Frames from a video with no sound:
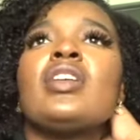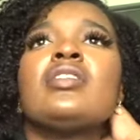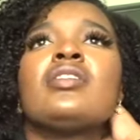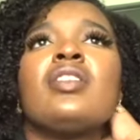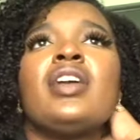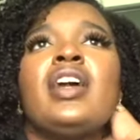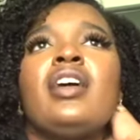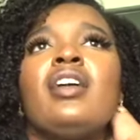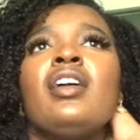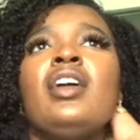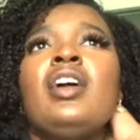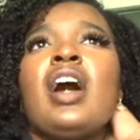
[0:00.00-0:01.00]
so yeah,
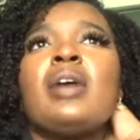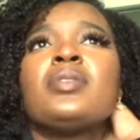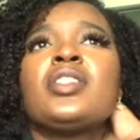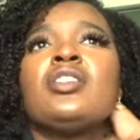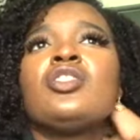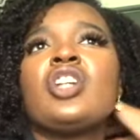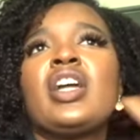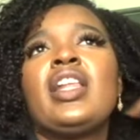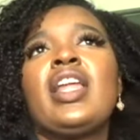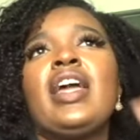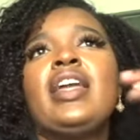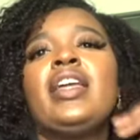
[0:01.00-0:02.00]
I'm still trying to
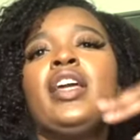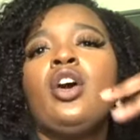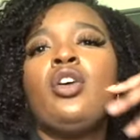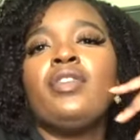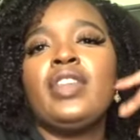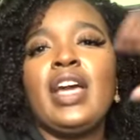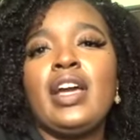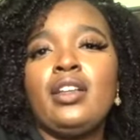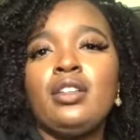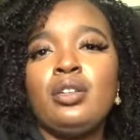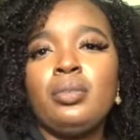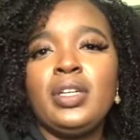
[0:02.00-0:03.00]
like get over that a
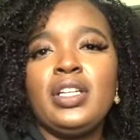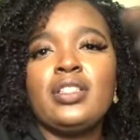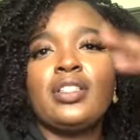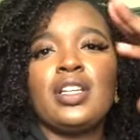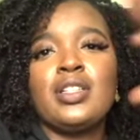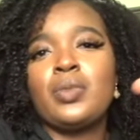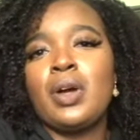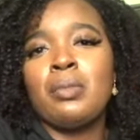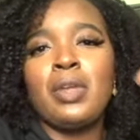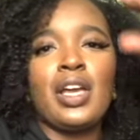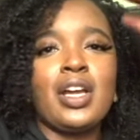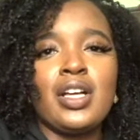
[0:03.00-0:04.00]
little bit. So that's why I'm
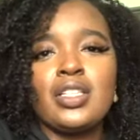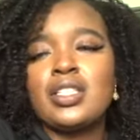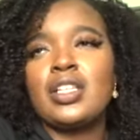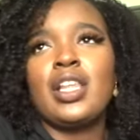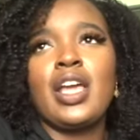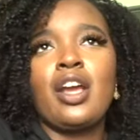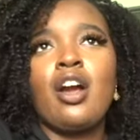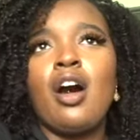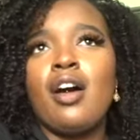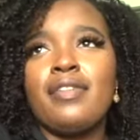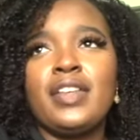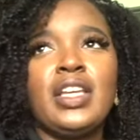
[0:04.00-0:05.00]
like constantly like
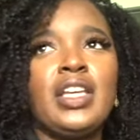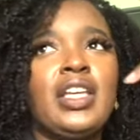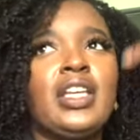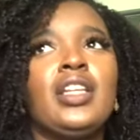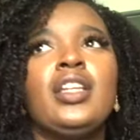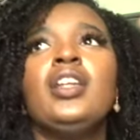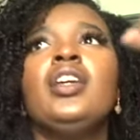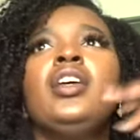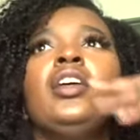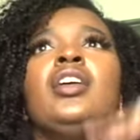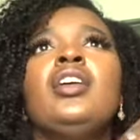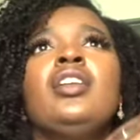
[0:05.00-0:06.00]
coughing and
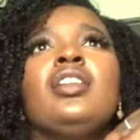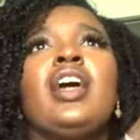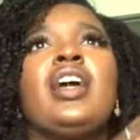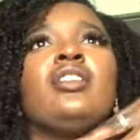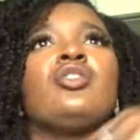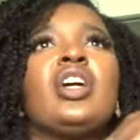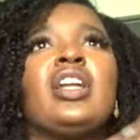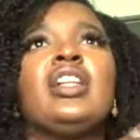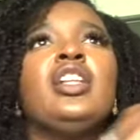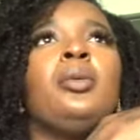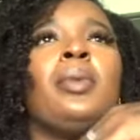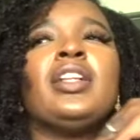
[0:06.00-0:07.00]
like trying to
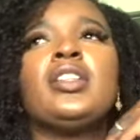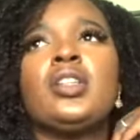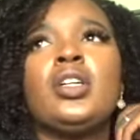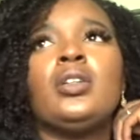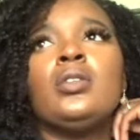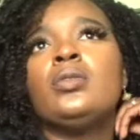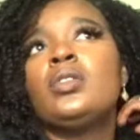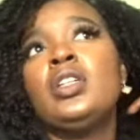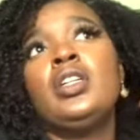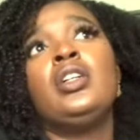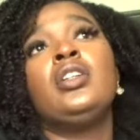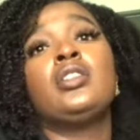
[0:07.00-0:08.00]
clear my throat
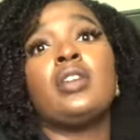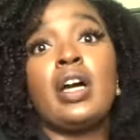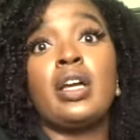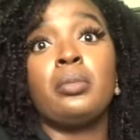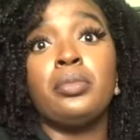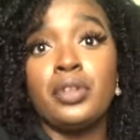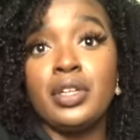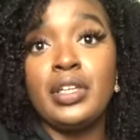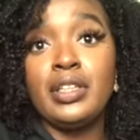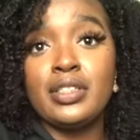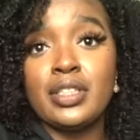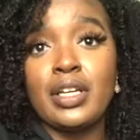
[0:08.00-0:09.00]
so I can
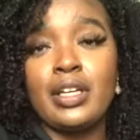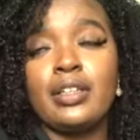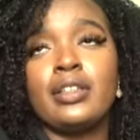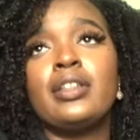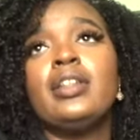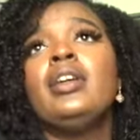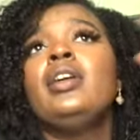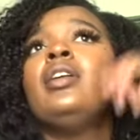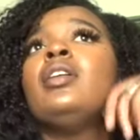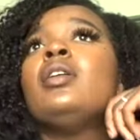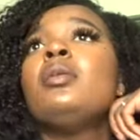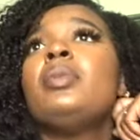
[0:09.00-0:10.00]
breathe, yeah.
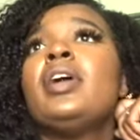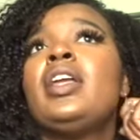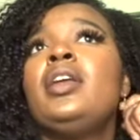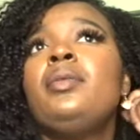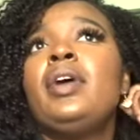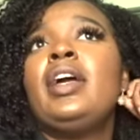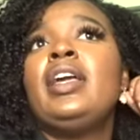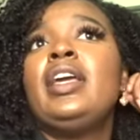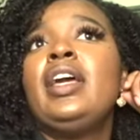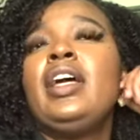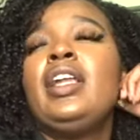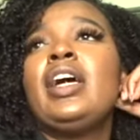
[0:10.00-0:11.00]
But anyway,
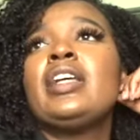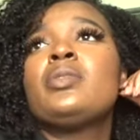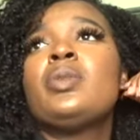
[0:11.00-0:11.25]
yeah, last